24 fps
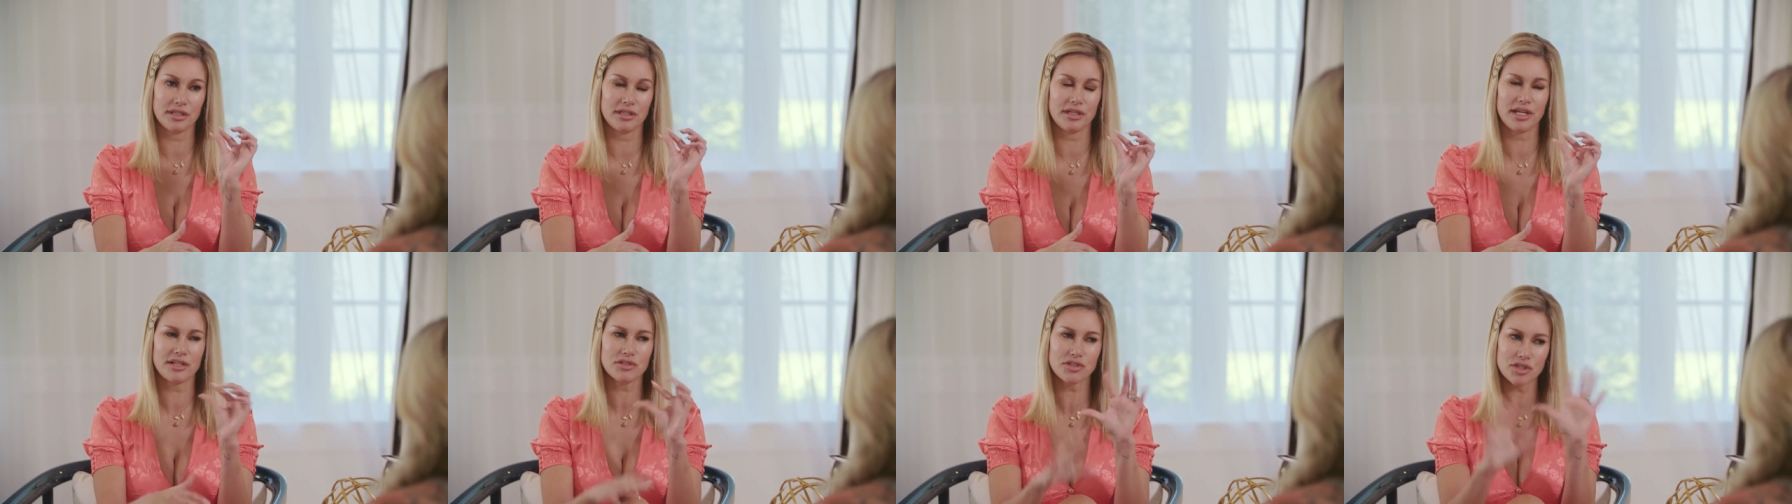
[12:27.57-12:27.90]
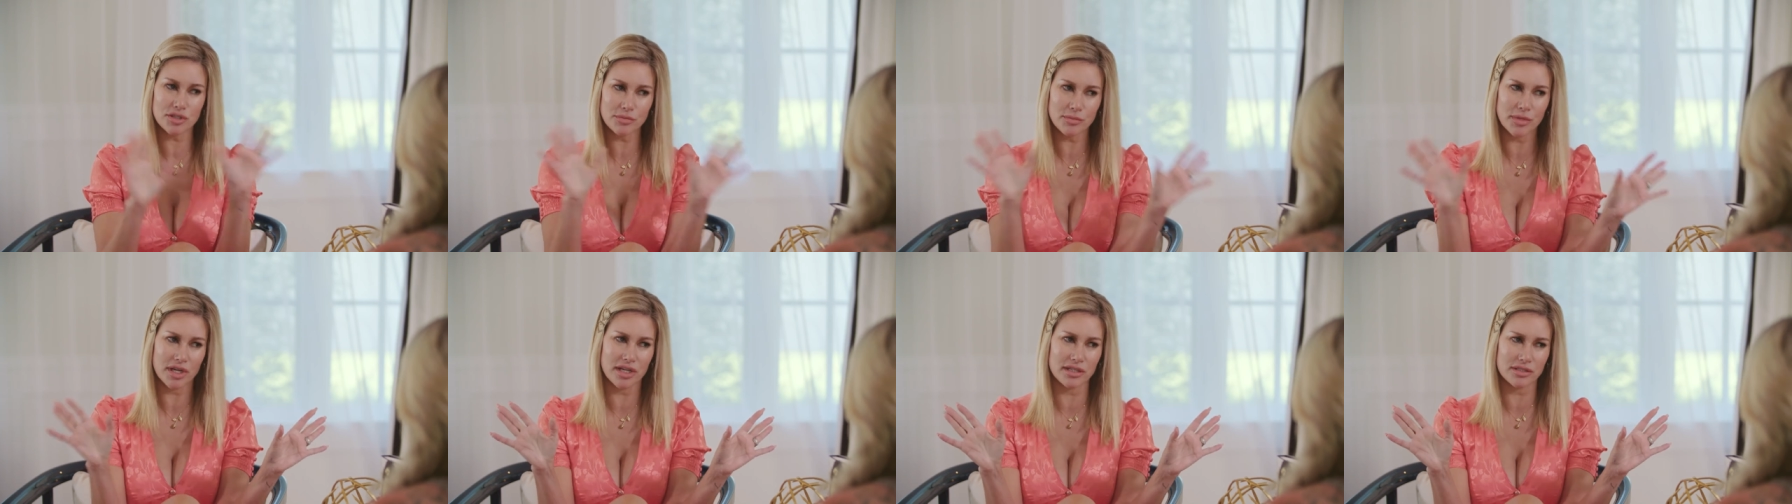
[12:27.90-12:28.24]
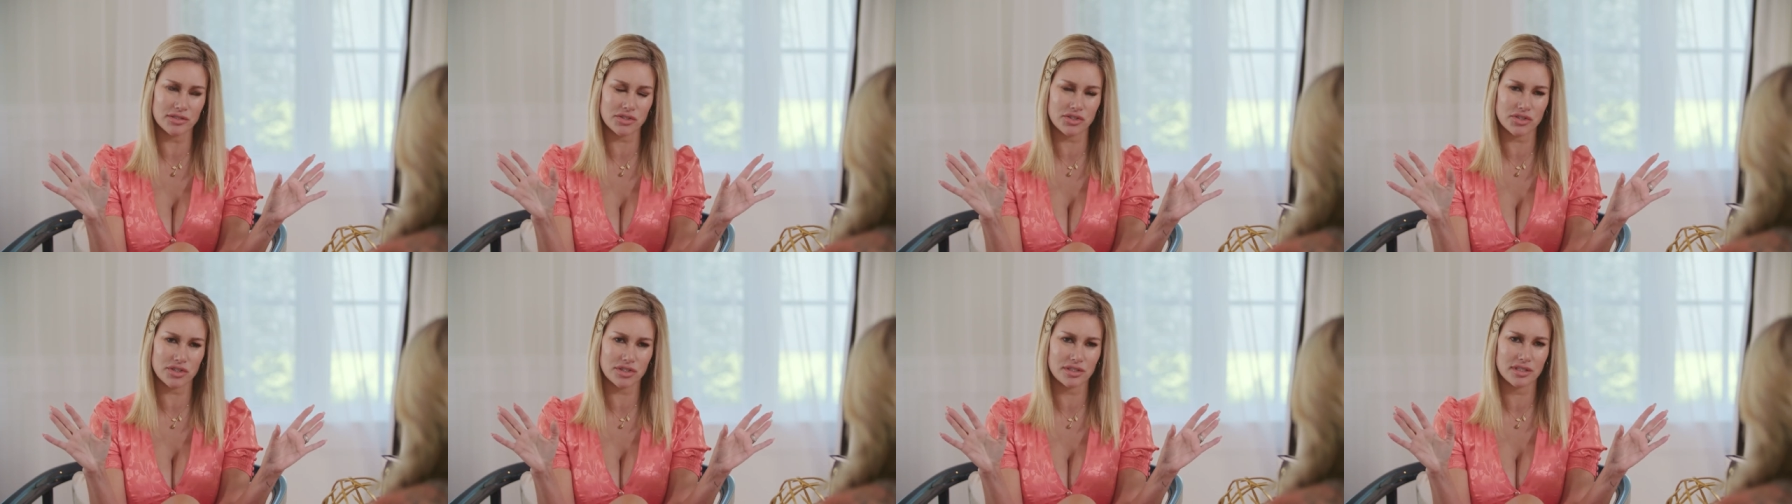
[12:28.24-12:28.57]
Not too yeah.
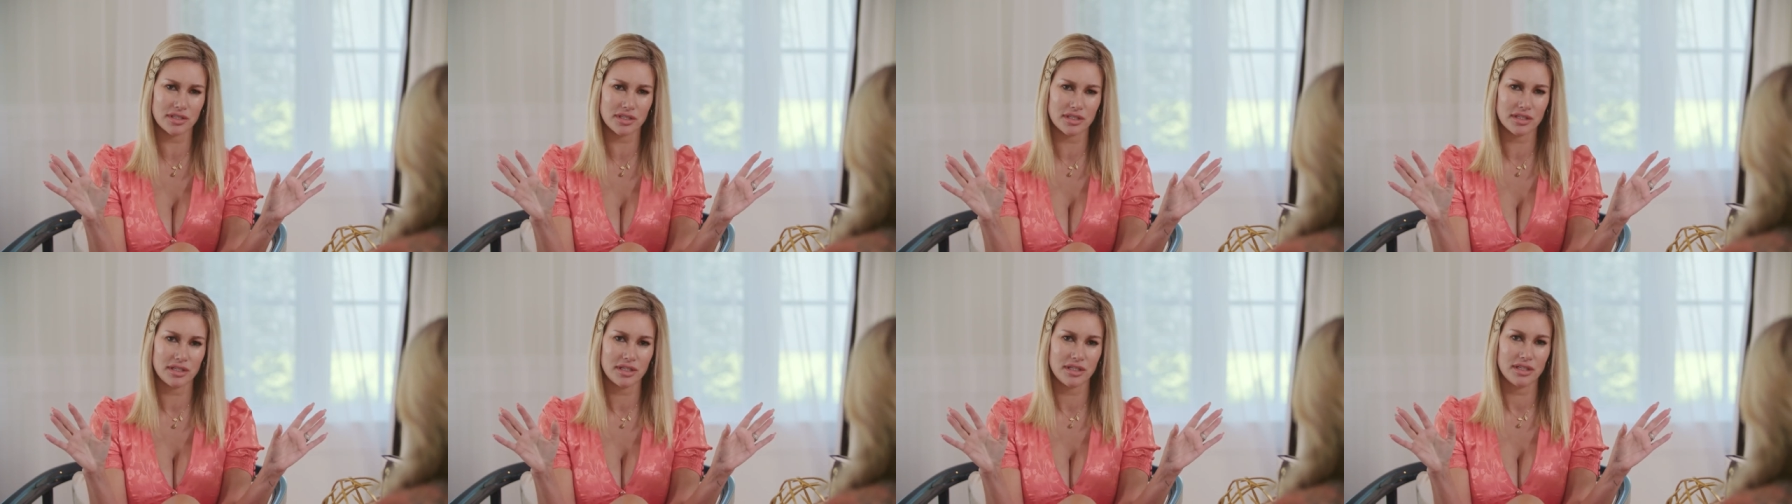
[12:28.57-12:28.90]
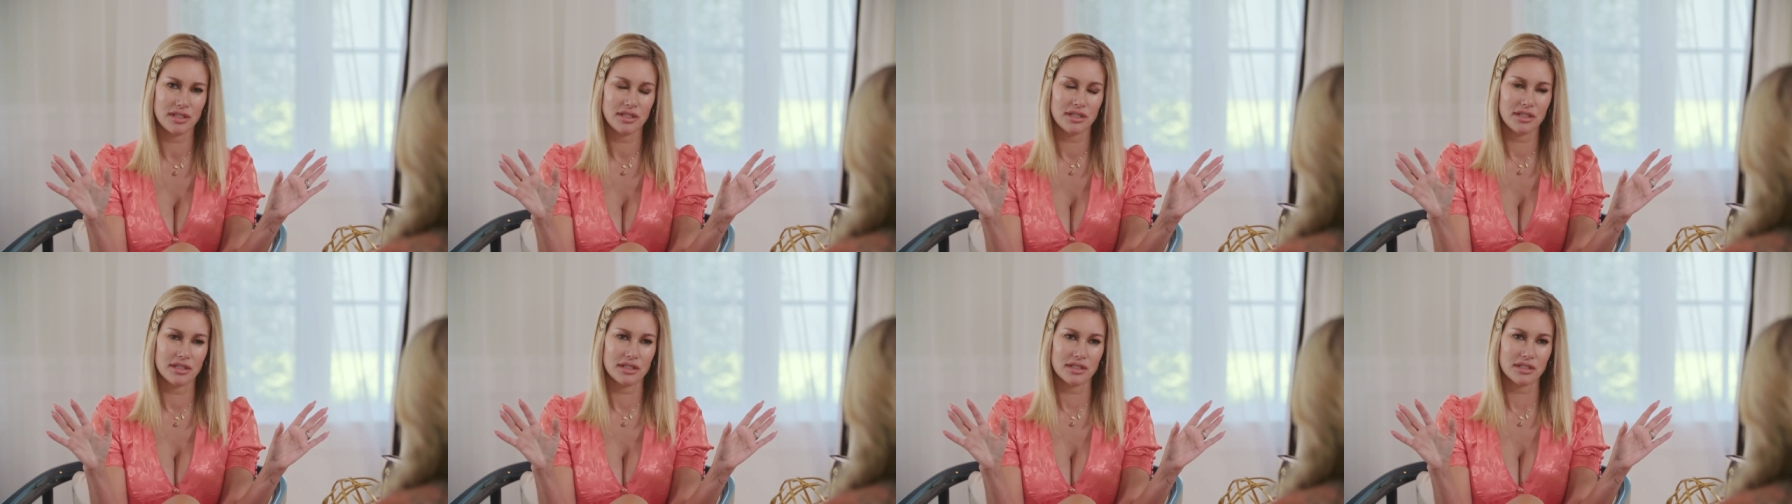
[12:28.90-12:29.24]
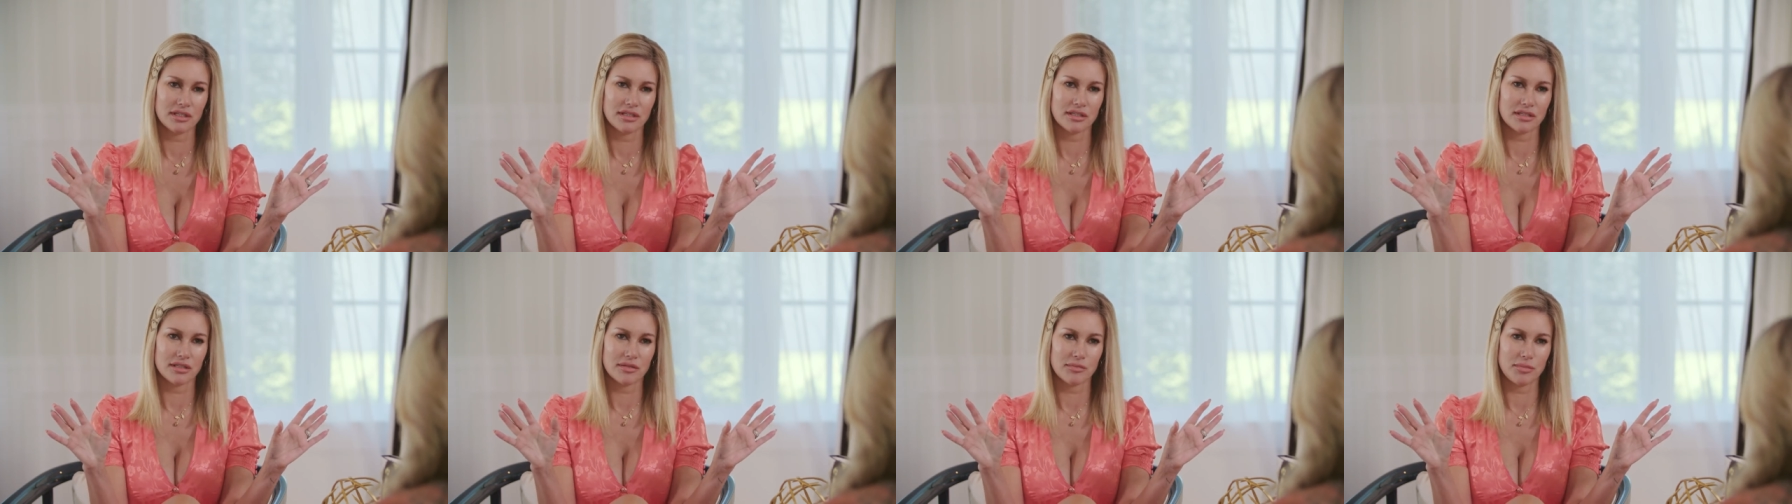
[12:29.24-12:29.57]
much. Yeah, not too
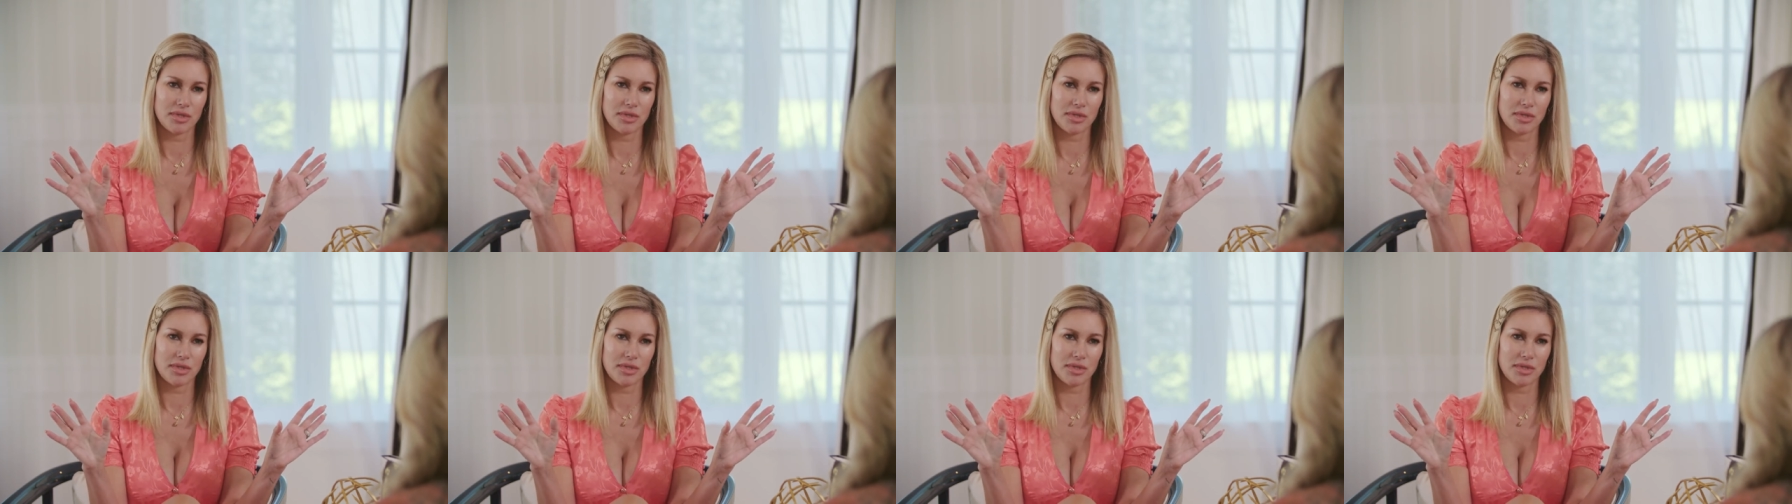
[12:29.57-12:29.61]
much.